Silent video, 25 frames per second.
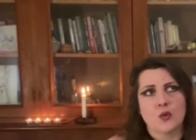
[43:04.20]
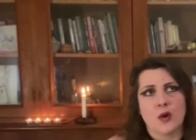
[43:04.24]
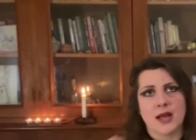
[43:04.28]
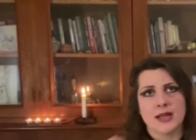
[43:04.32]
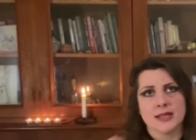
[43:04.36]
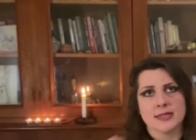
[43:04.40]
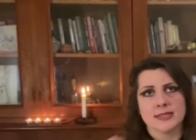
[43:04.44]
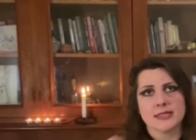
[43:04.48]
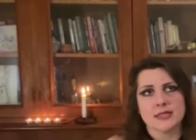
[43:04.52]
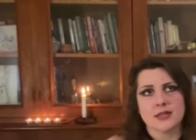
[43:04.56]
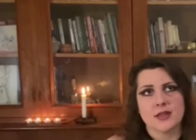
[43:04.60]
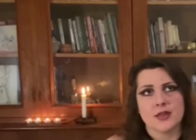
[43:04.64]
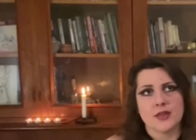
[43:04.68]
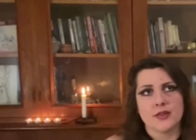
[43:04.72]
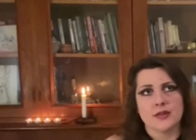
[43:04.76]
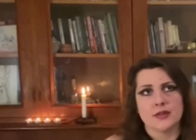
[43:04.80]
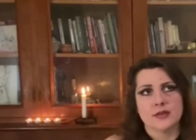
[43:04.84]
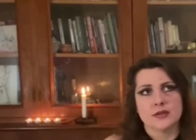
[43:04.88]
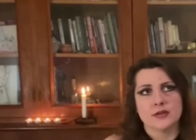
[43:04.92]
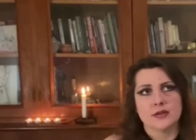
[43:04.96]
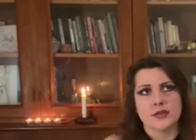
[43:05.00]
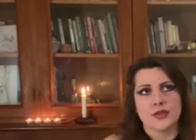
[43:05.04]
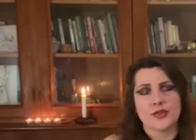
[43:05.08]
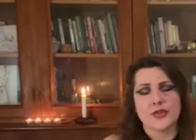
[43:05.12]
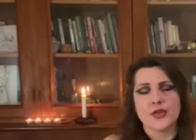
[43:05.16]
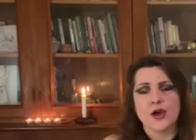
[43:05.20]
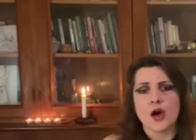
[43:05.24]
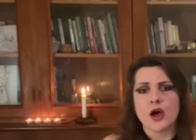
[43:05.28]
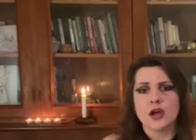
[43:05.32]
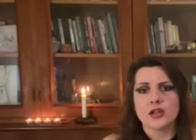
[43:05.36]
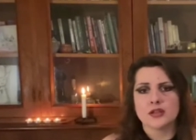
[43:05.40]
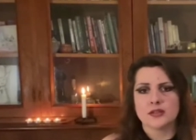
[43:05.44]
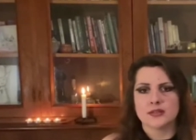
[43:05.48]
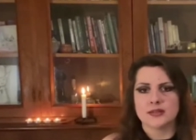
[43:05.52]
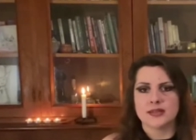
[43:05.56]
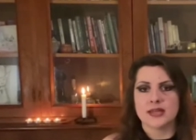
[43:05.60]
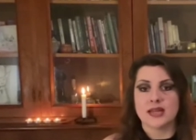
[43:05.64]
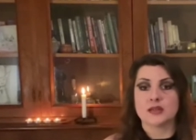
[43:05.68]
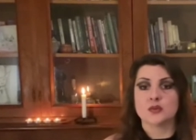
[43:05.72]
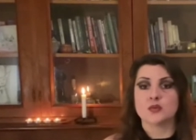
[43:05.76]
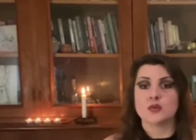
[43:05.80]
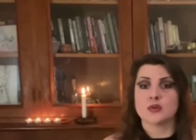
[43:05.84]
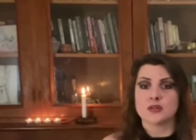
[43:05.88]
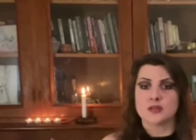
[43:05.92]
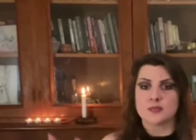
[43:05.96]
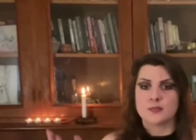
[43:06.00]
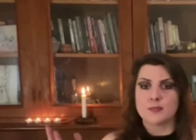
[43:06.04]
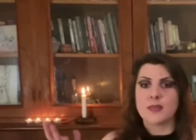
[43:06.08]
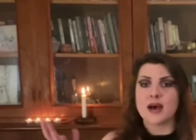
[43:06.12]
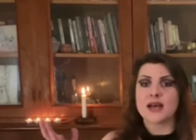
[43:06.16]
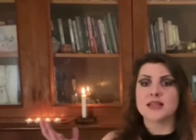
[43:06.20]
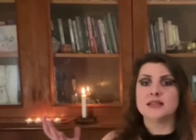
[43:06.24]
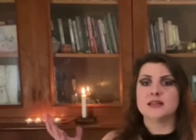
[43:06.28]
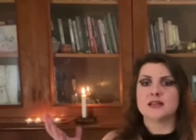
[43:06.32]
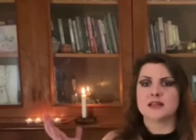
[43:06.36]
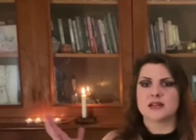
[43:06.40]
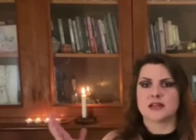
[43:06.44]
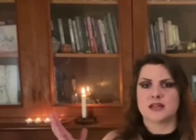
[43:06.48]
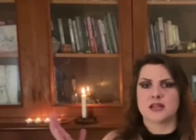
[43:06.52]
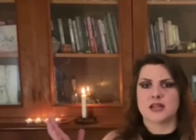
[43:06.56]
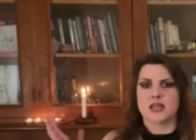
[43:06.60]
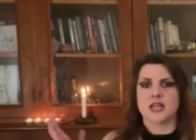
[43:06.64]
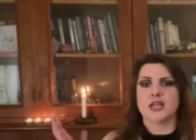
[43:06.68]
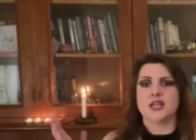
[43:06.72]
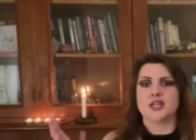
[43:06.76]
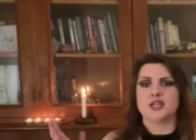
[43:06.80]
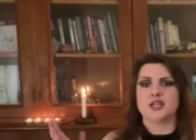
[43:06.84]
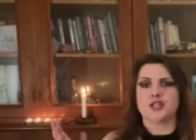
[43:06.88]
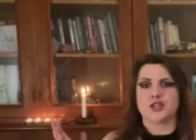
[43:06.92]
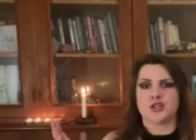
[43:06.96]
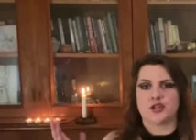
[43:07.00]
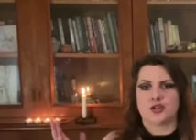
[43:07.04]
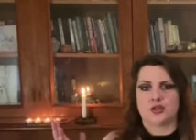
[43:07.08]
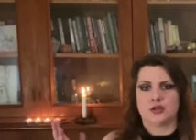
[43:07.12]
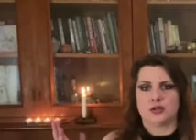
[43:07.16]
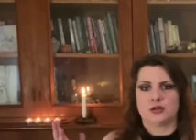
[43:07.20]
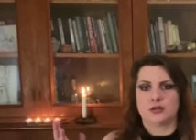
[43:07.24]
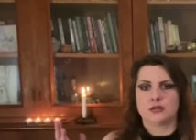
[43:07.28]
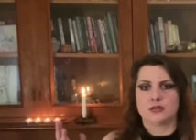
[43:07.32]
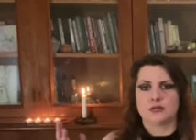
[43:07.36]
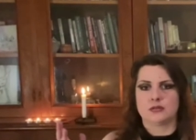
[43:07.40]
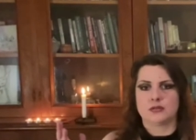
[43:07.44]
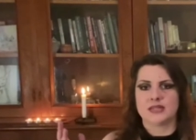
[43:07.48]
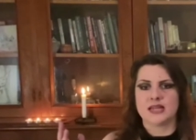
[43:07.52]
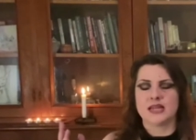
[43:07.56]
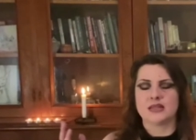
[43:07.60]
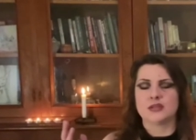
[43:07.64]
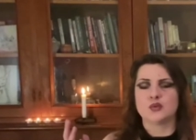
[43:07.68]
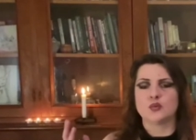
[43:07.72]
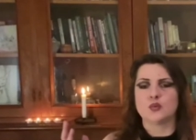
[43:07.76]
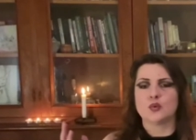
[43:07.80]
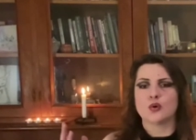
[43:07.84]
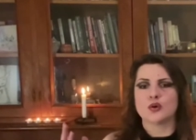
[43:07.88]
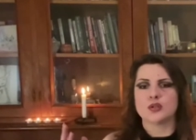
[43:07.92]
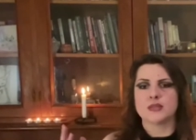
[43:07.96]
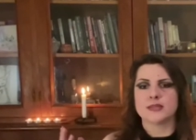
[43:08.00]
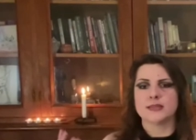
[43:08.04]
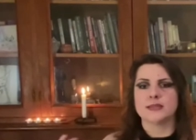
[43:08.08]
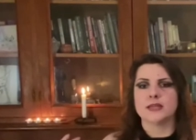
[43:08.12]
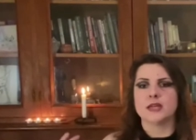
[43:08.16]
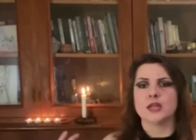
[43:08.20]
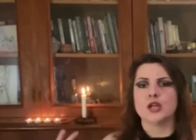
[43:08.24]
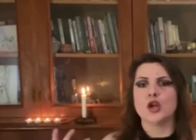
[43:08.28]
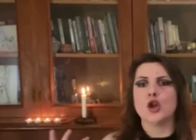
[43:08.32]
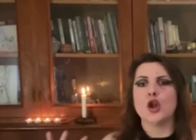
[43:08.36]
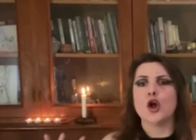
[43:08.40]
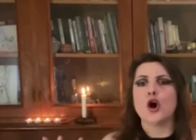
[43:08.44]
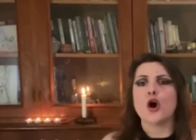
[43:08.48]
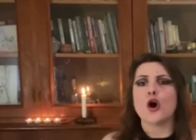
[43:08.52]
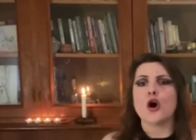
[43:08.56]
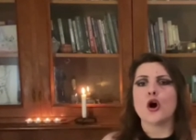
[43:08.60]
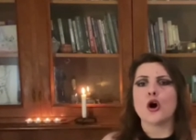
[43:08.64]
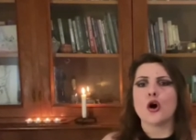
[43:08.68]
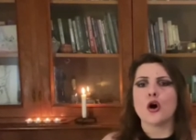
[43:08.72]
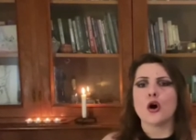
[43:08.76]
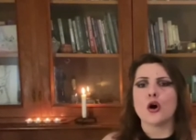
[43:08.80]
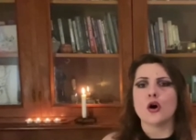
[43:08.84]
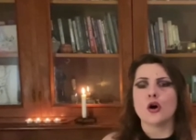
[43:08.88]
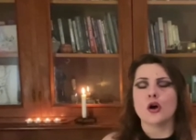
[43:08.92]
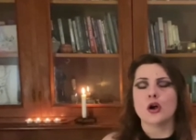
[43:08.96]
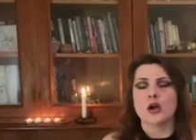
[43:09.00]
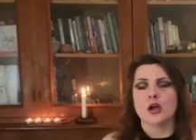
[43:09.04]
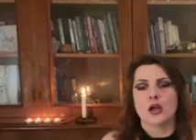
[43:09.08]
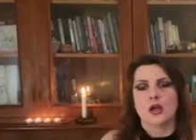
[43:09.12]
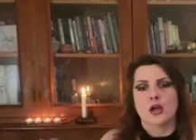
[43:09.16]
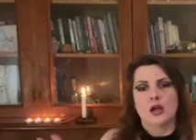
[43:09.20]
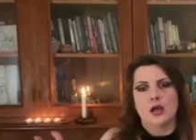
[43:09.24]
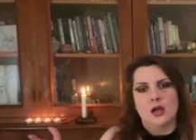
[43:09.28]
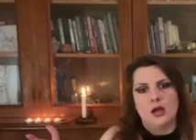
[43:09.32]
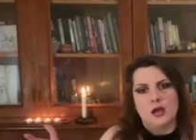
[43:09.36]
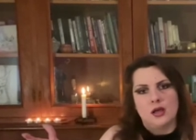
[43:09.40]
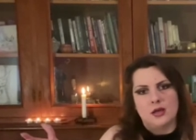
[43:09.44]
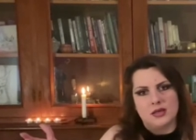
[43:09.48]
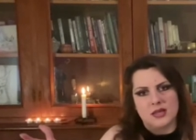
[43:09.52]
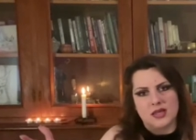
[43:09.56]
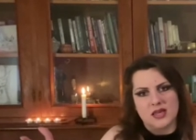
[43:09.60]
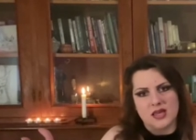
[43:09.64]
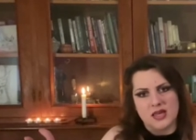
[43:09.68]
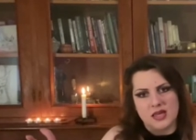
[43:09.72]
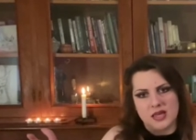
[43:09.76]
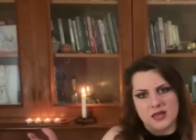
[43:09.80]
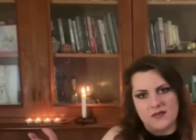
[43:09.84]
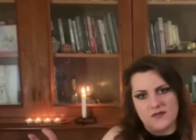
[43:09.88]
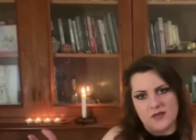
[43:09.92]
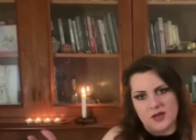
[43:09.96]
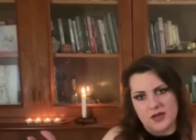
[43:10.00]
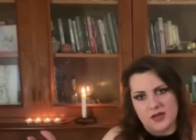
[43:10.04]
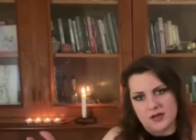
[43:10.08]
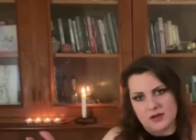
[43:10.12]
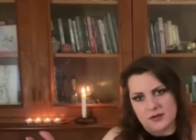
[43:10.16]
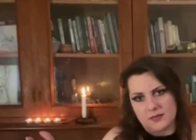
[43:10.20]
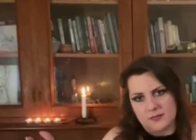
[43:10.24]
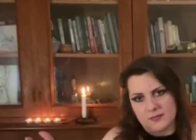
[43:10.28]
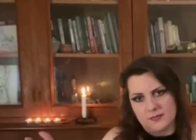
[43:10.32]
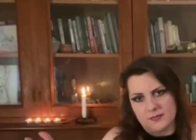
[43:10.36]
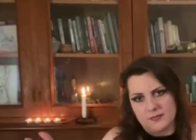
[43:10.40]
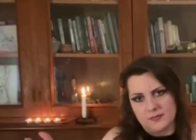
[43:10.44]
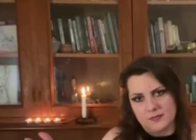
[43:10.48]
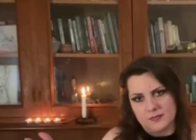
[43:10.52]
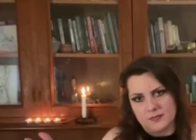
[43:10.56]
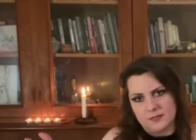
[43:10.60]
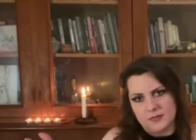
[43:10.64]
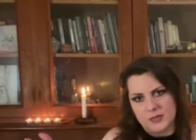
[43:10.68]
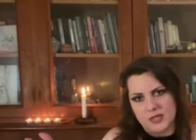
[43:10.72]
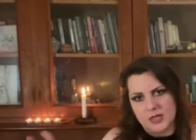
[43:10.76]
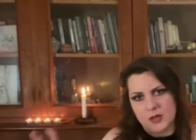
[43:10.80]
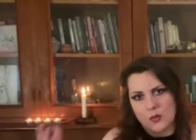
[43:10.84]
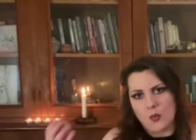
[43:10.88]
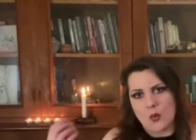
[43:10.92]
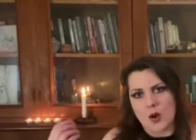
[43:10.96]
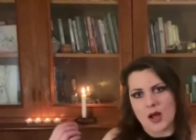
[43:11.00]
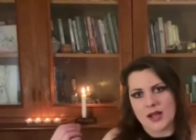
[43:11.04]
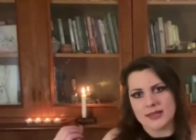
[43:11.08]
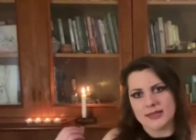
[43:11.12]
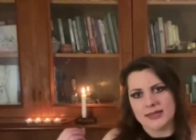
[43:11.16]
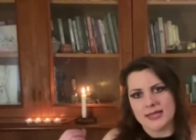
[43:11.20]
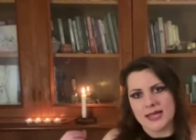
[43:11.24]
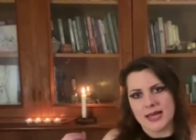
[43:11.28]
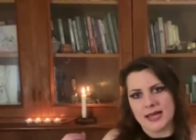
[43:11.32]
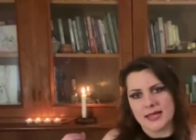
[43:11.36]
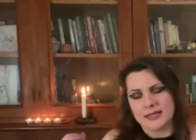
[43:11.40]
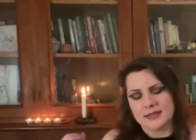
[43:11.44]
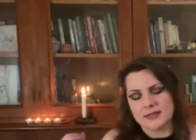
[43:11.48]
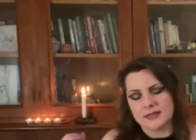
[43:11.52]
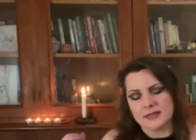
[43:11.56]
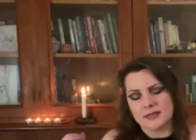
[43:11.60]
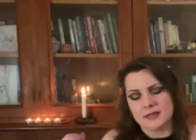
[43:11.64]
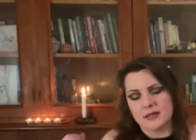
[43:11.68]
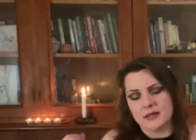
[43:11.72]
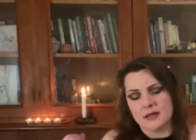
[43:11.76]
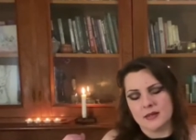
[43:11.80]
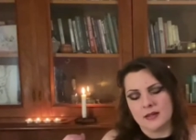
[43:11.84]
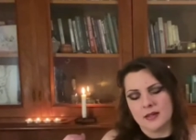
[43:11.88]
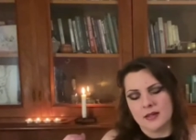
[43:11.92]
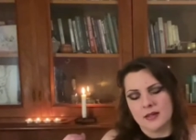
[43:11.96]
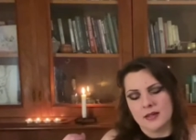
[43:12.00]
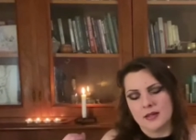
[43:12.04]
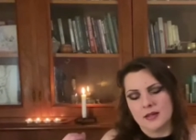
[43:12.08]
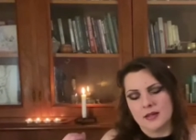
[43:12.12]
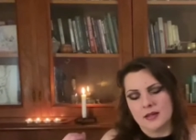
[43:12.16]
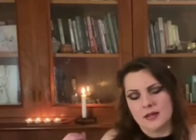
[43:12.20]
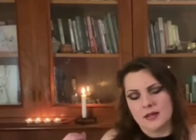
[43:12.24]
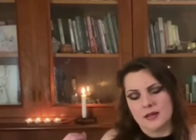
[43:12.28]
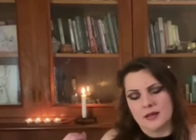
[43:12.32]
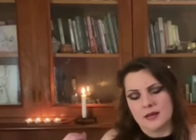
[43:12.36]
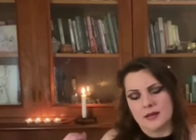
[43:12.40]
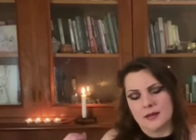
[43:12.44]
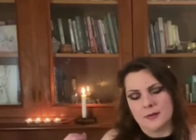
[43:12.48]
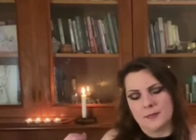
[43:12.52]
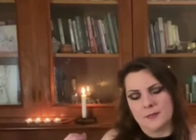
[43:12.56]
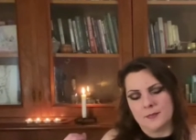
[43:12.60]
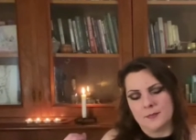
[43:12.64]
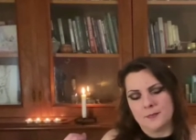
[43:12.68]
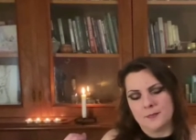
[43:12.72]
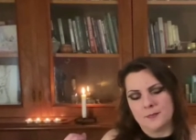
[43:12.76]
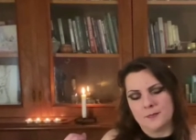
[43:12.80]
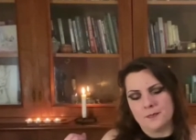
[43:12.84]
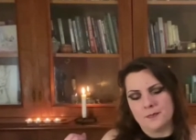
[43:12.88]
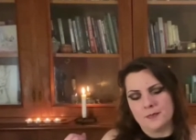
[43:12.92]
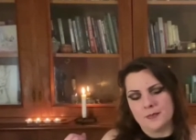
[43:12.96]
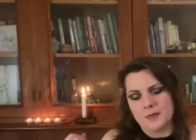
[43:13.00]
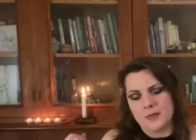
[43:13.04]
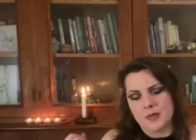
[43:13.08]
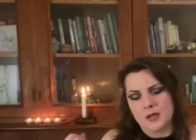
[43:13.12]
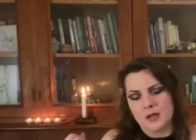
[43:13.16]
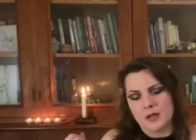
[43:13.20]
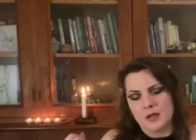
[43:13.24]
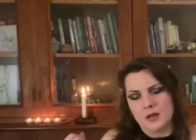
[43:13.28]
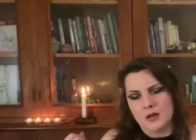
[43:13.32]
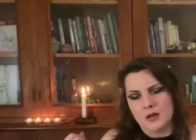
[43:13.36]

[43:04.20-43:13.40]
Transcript: ones thought that was Mother Nature that was the law giver, the one that uh, um,